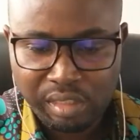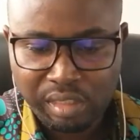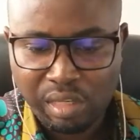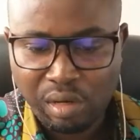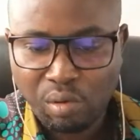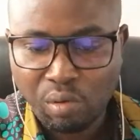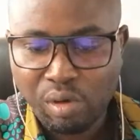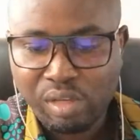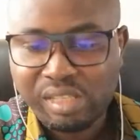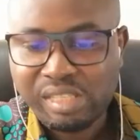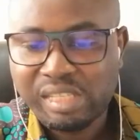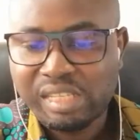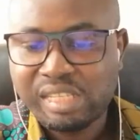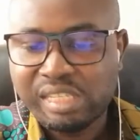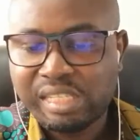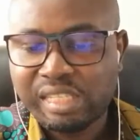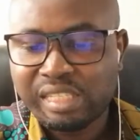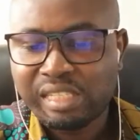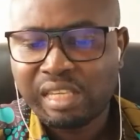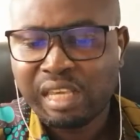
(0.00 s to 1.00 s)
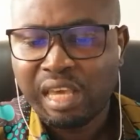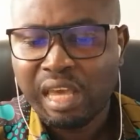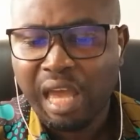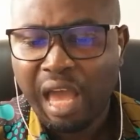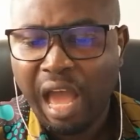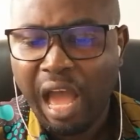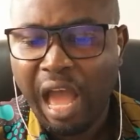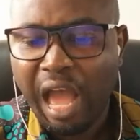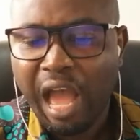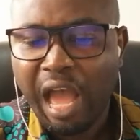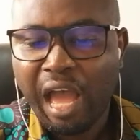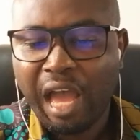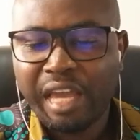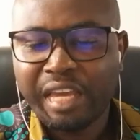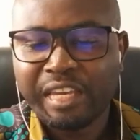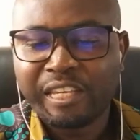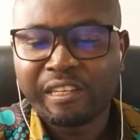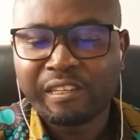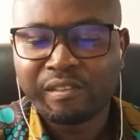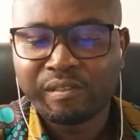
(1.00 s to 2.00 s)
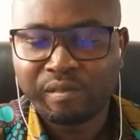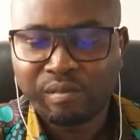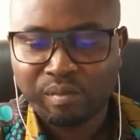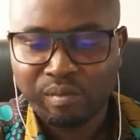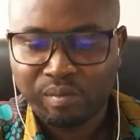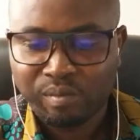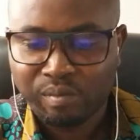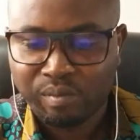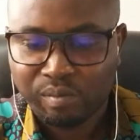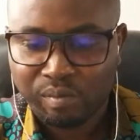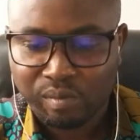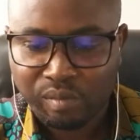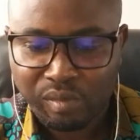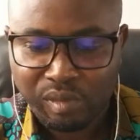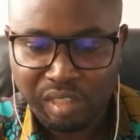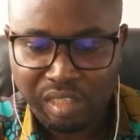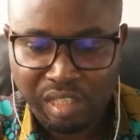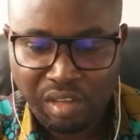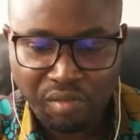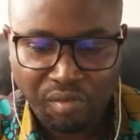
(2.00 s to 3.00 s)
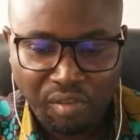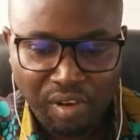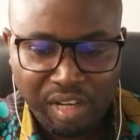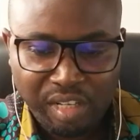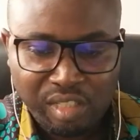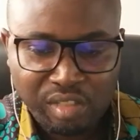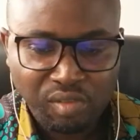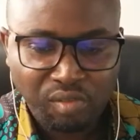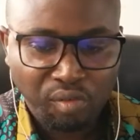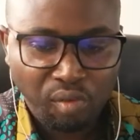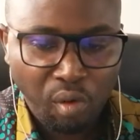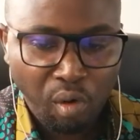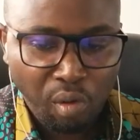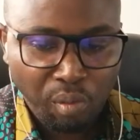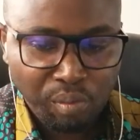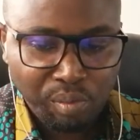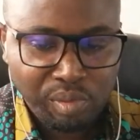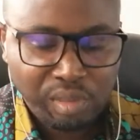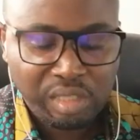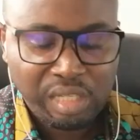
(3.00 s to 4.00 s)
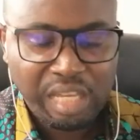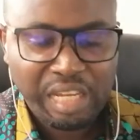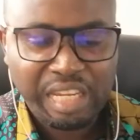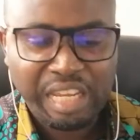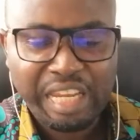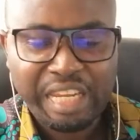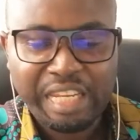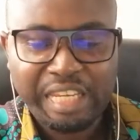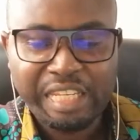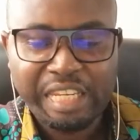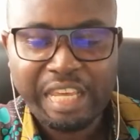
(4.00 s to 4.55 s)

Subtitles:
The questions are in different forms, and then